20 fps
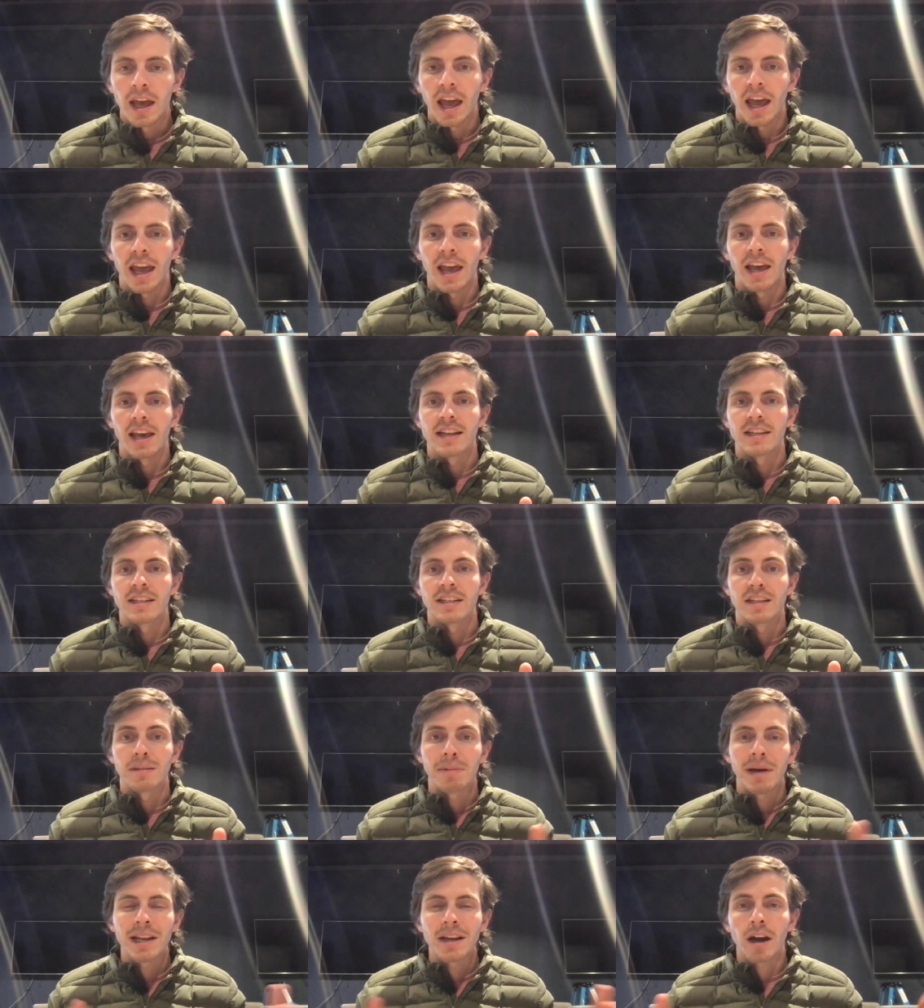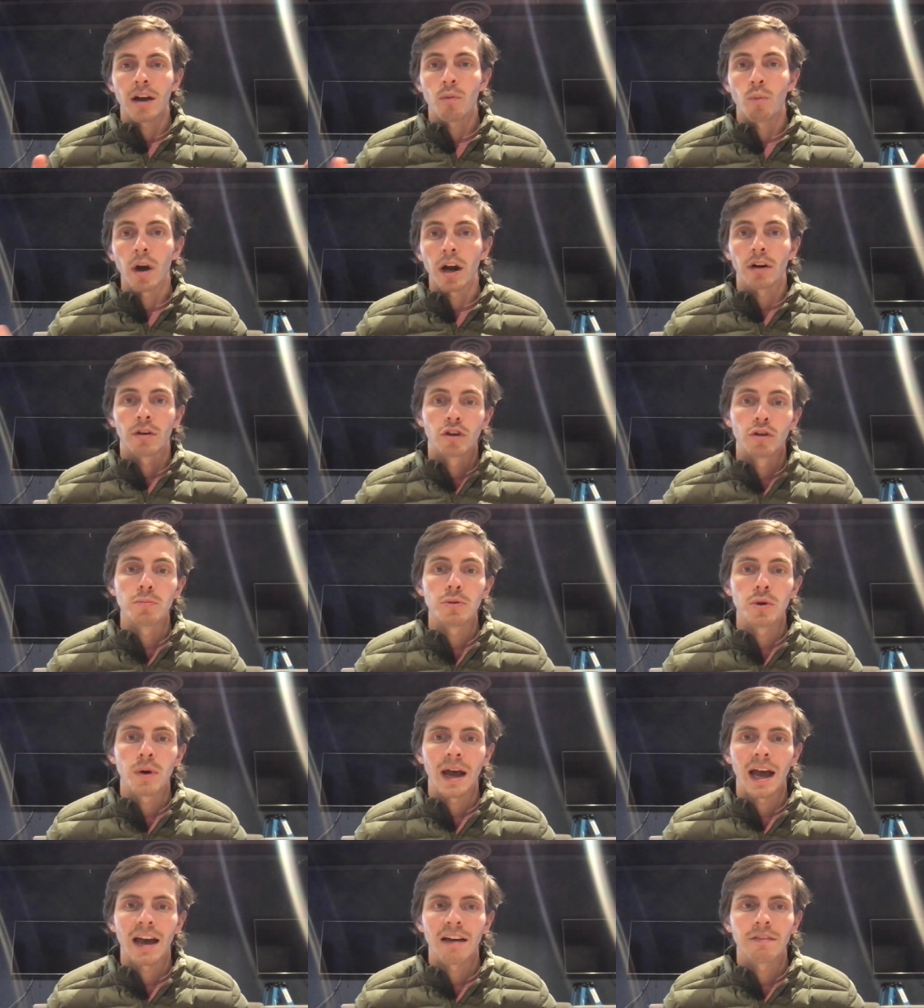And depending on what group
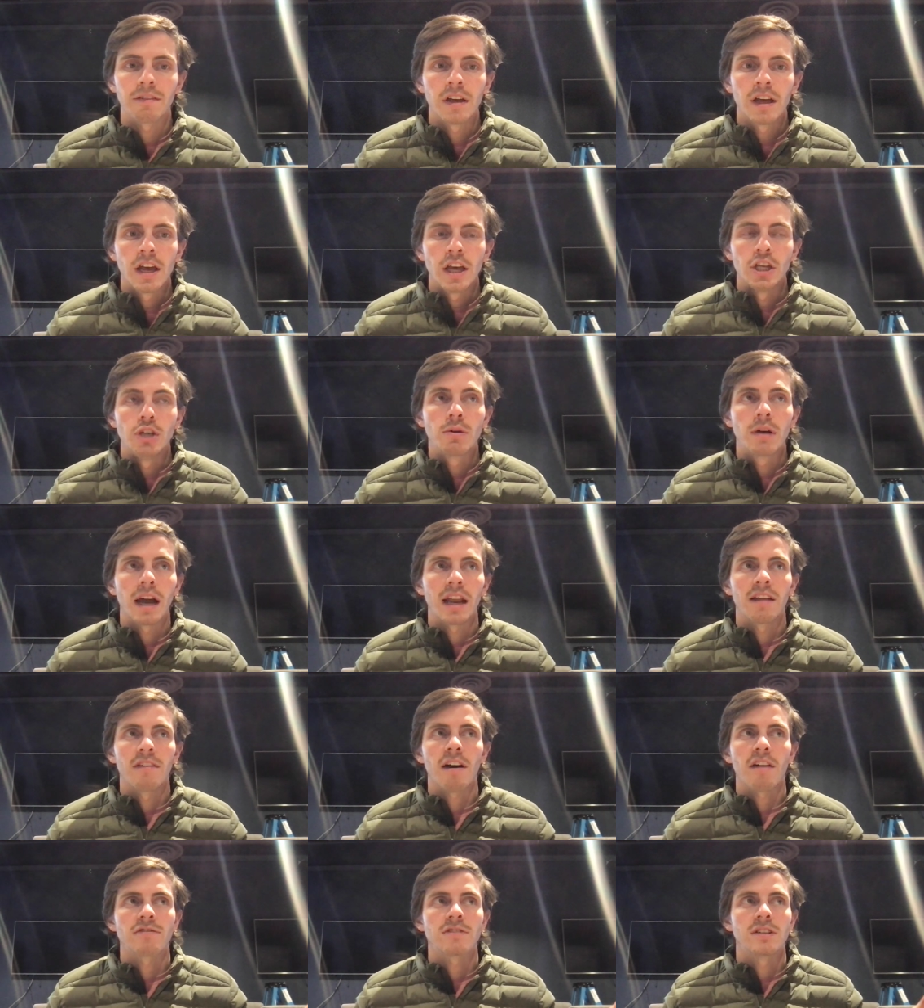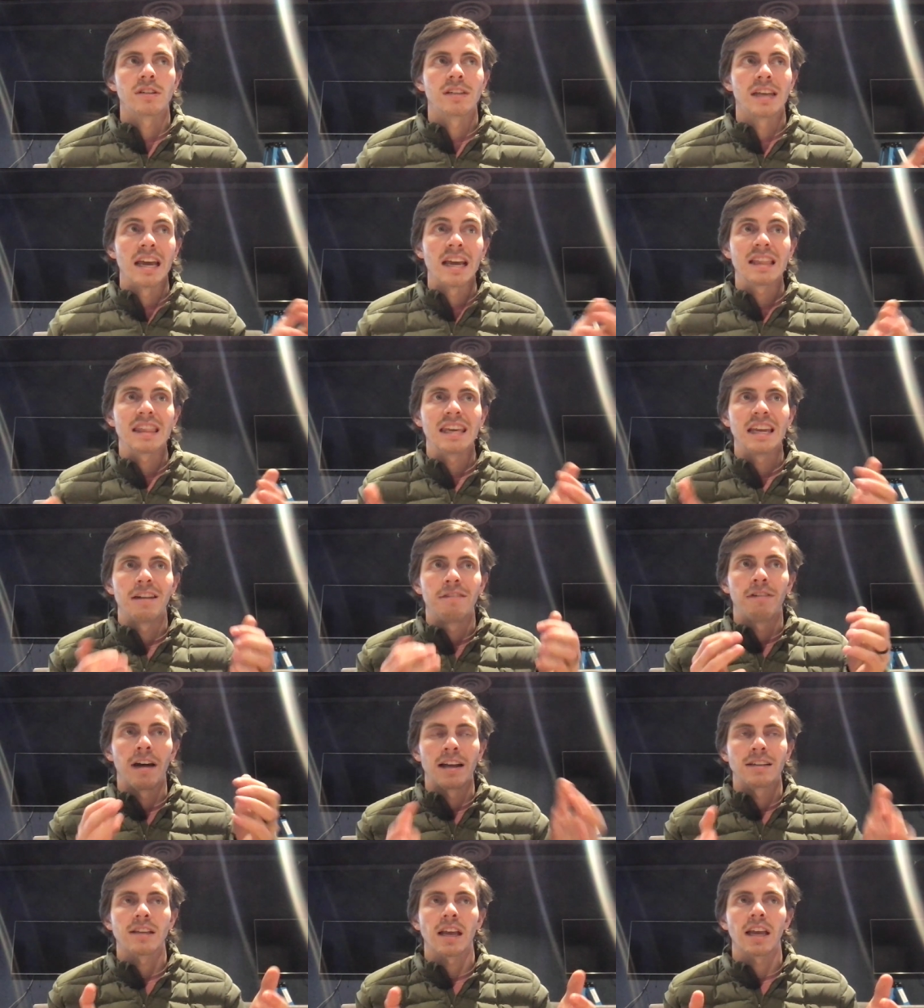you have, you kind of have to take the
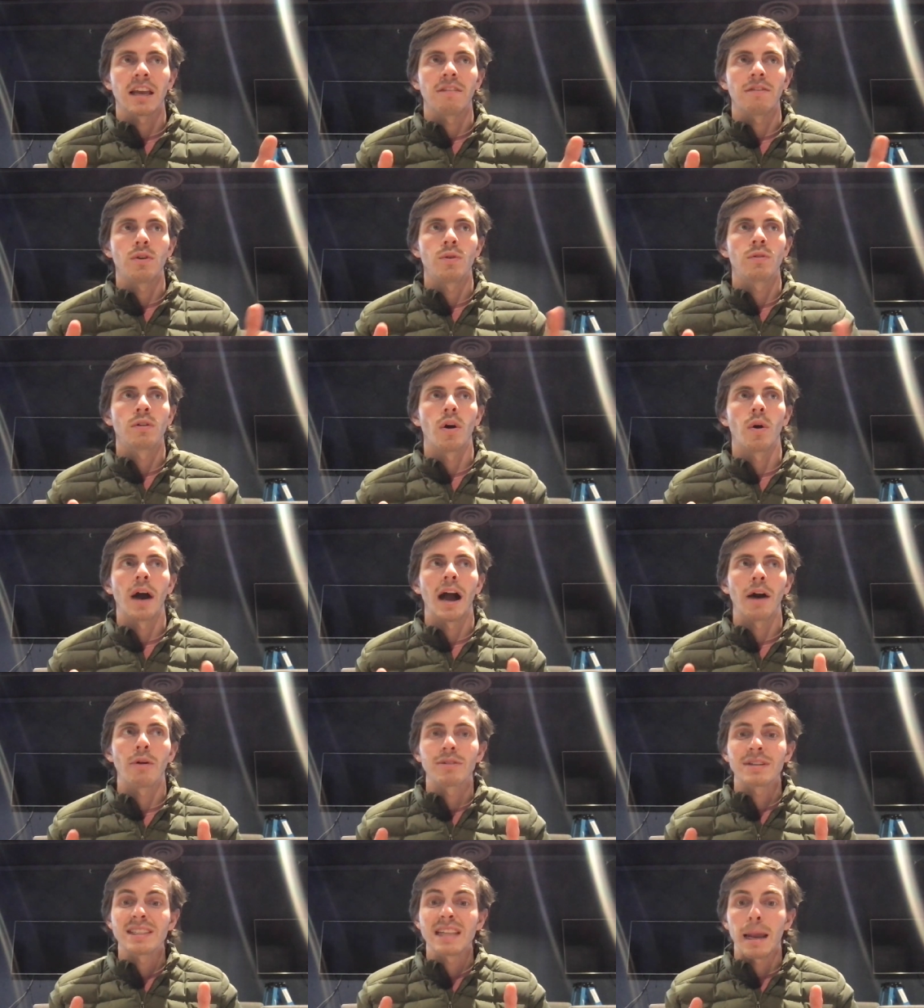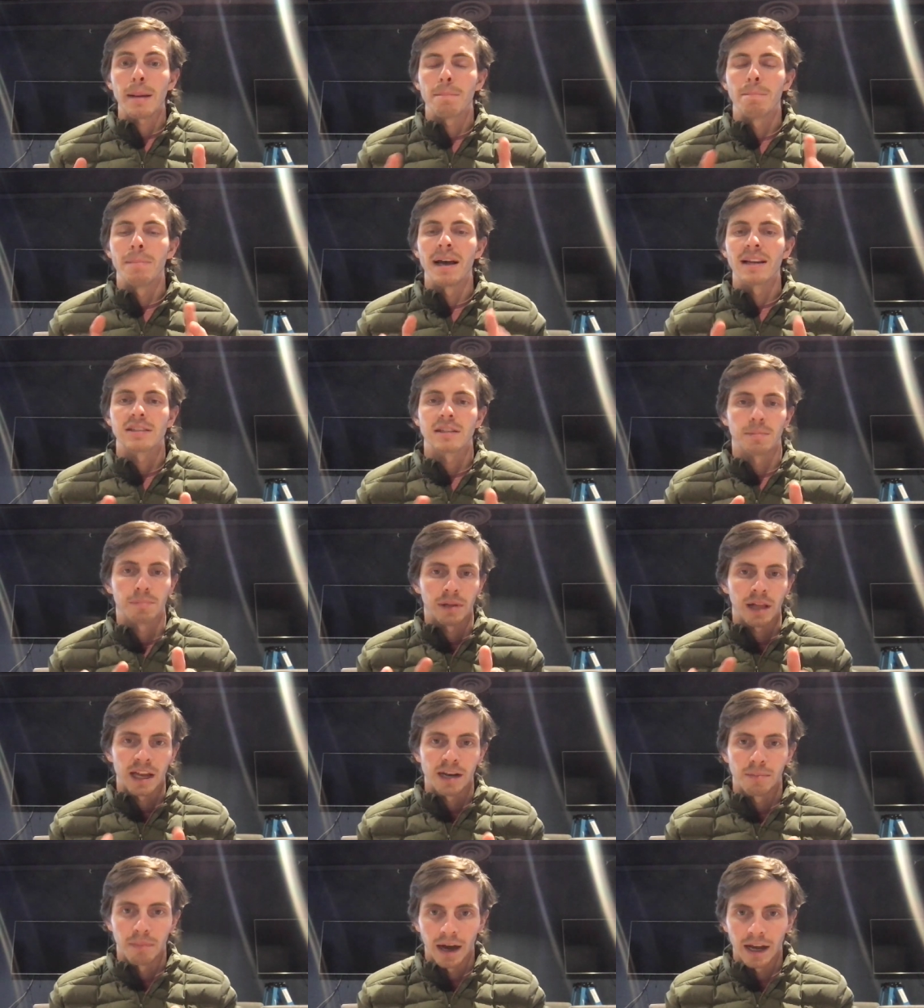advice I give you and go, how does that best
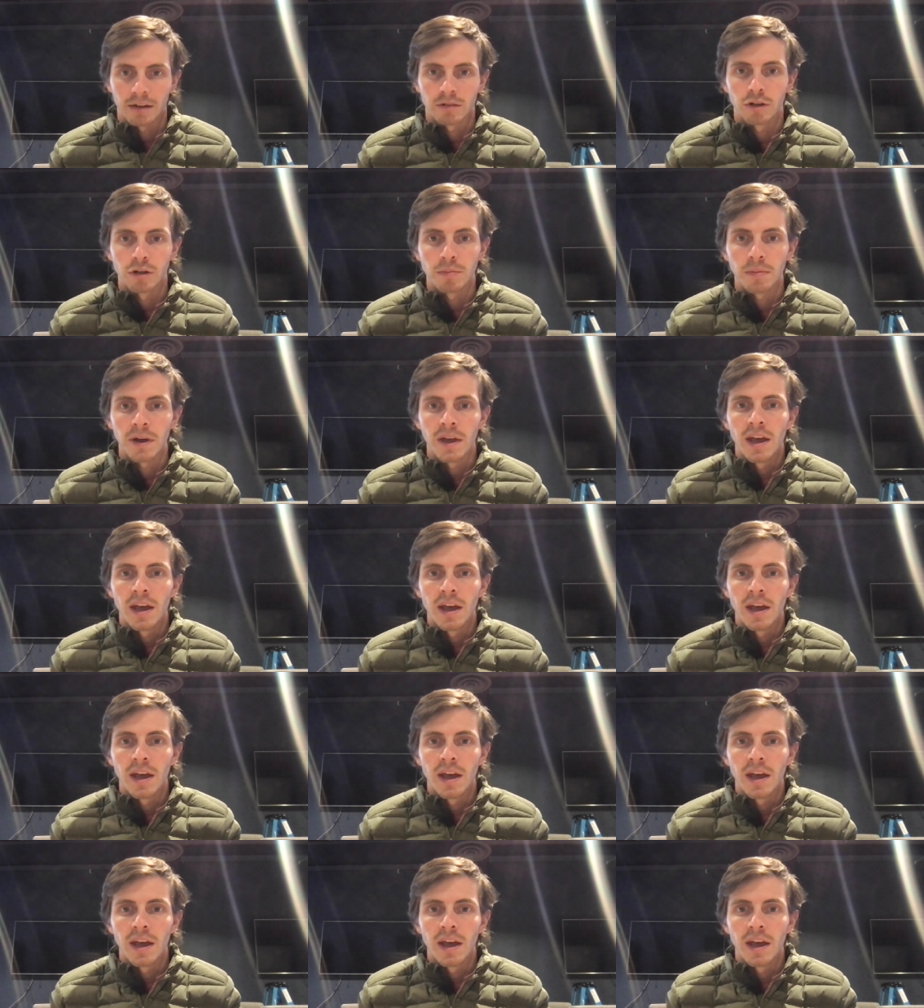apply to my group?